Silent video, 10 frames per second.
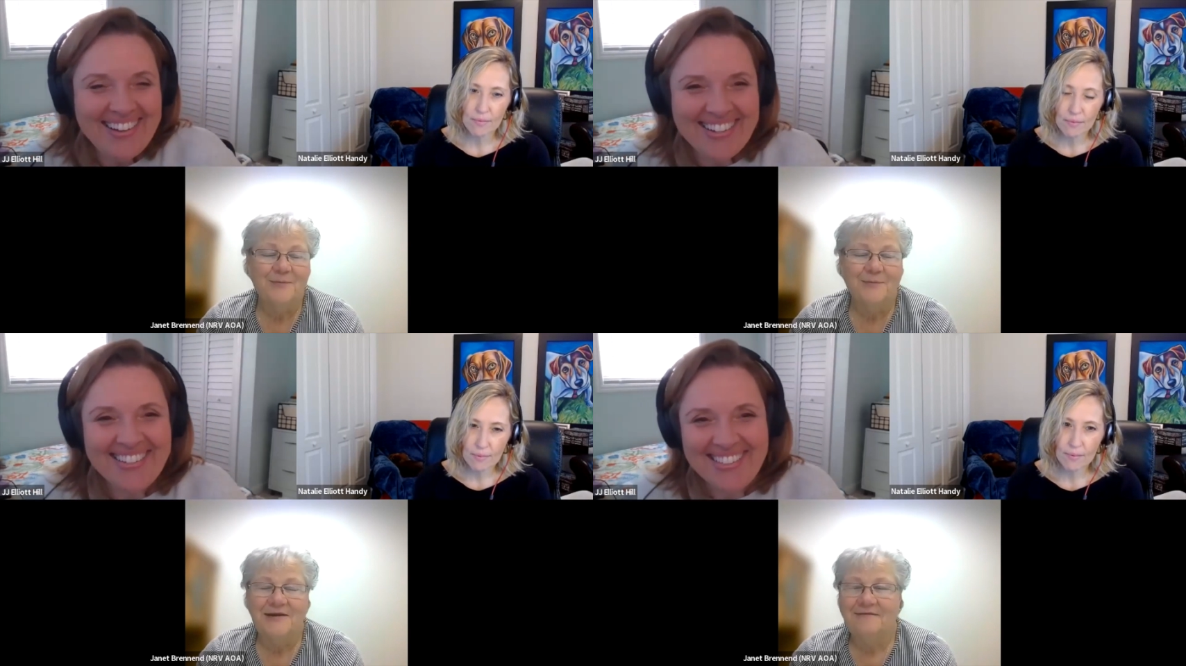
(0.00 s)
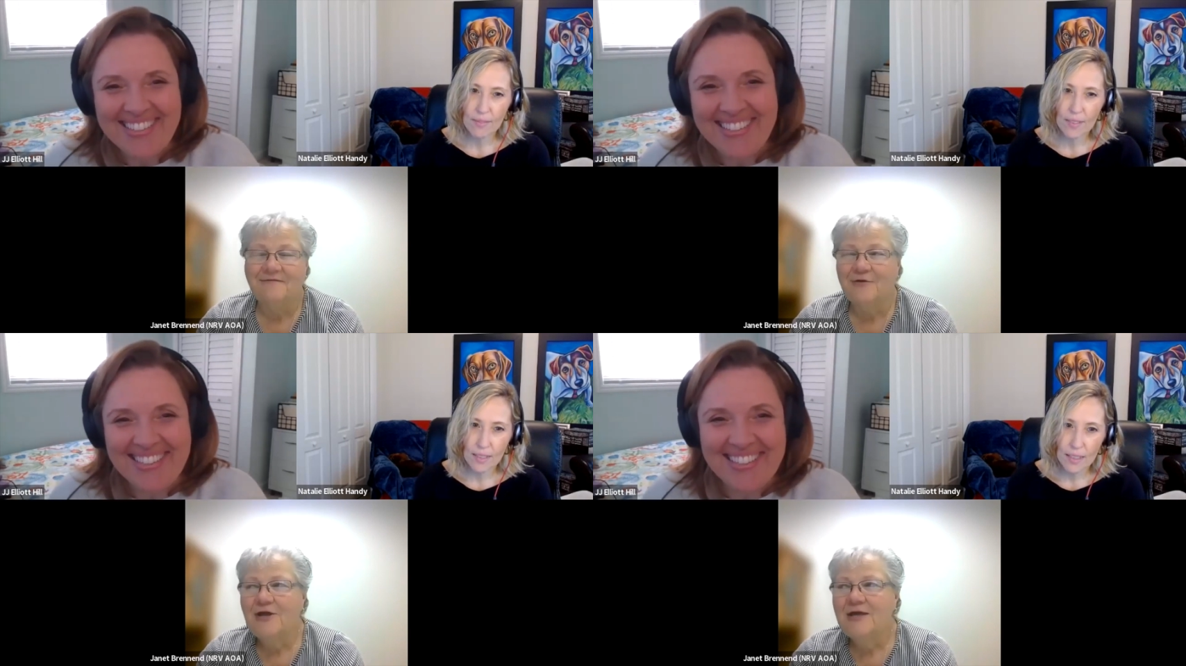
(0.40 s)
Speaker 1: or
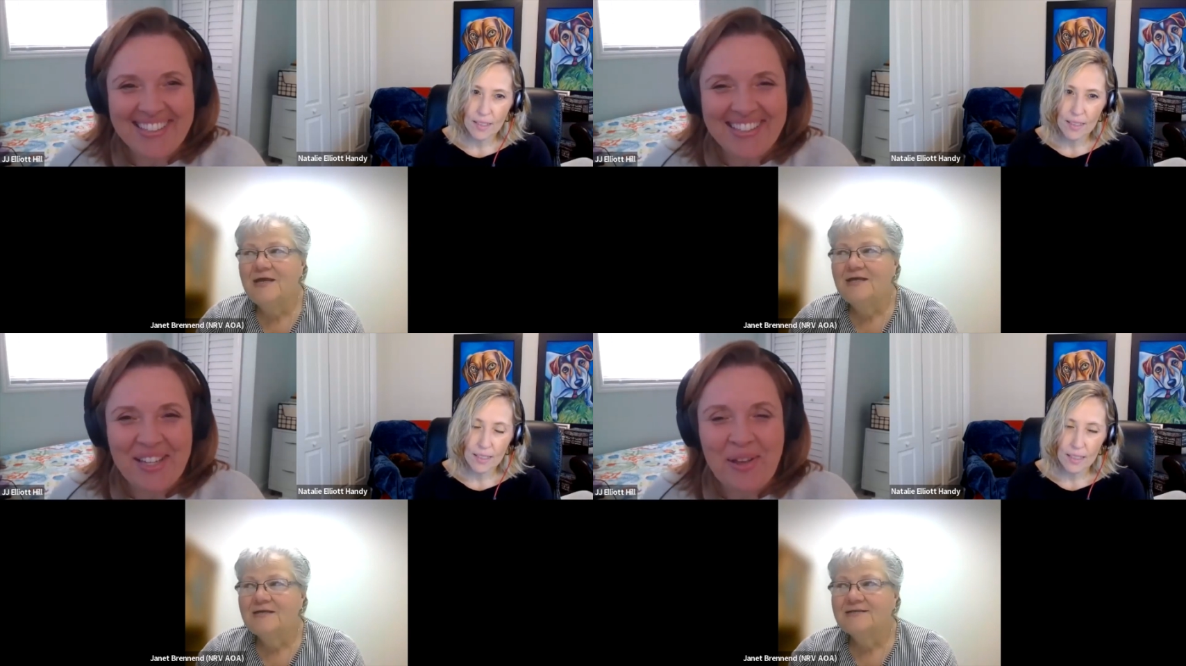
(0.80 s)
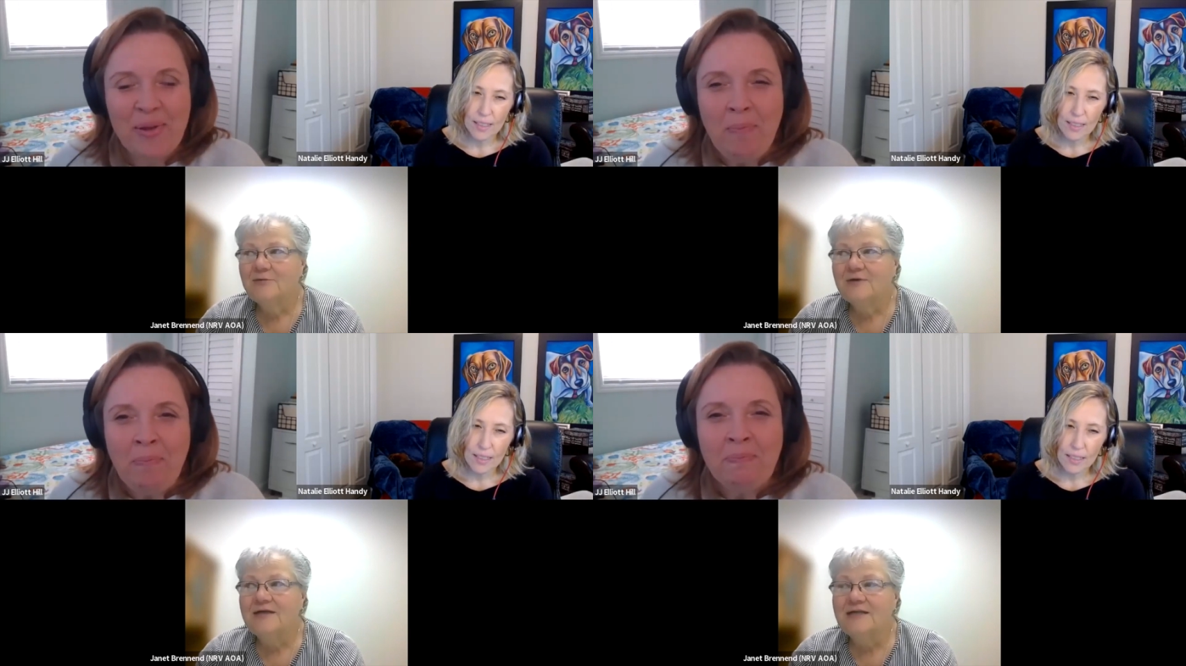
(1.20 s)
whatever
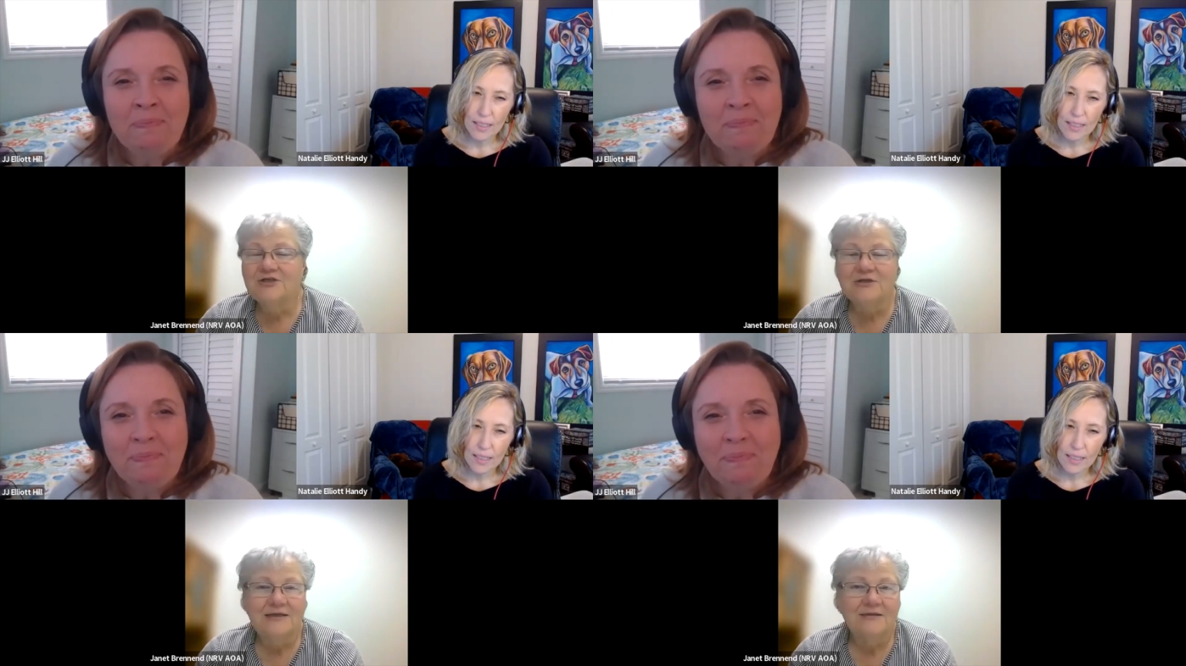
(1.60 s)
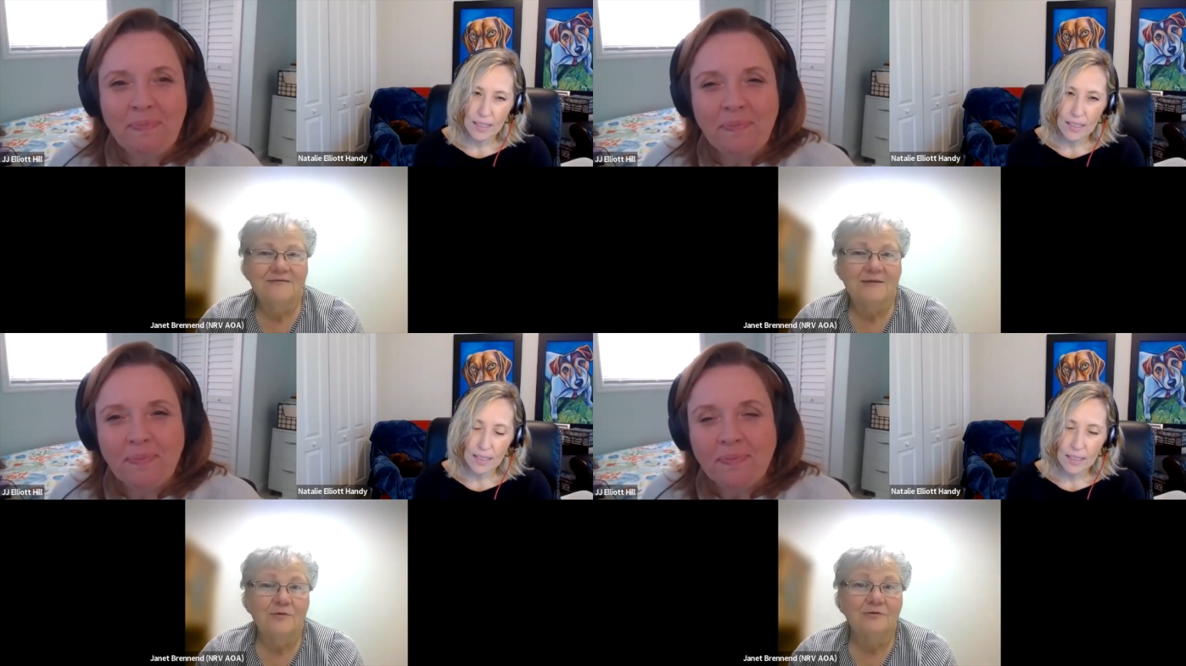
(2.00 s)
so initially
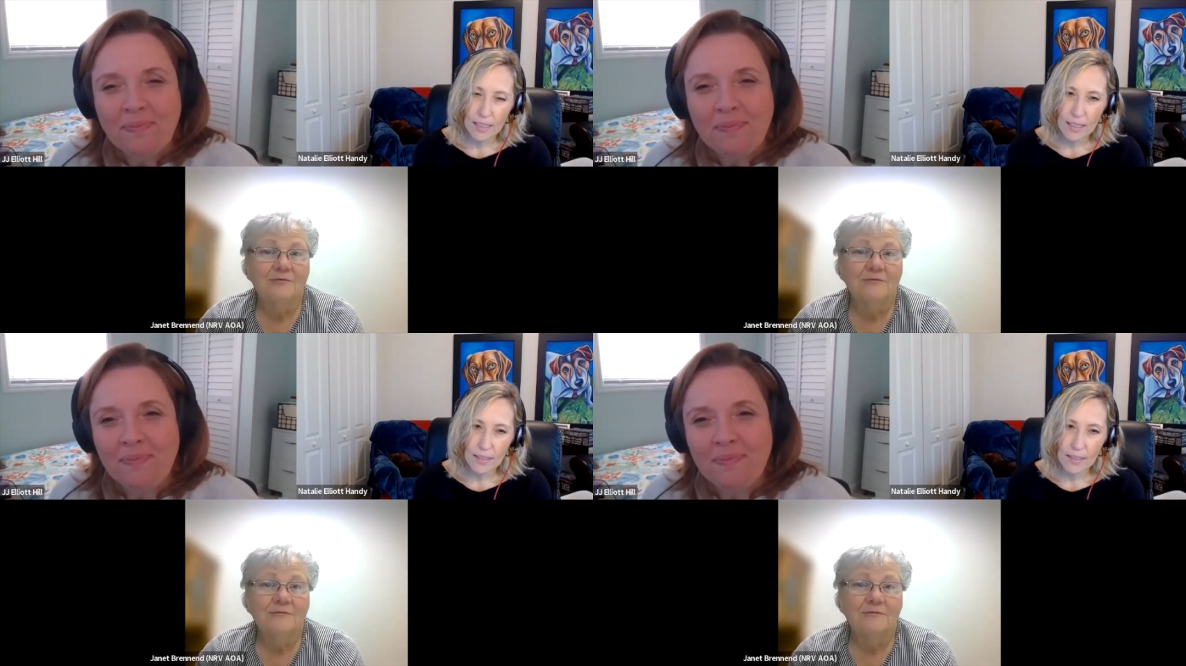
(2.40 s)
they were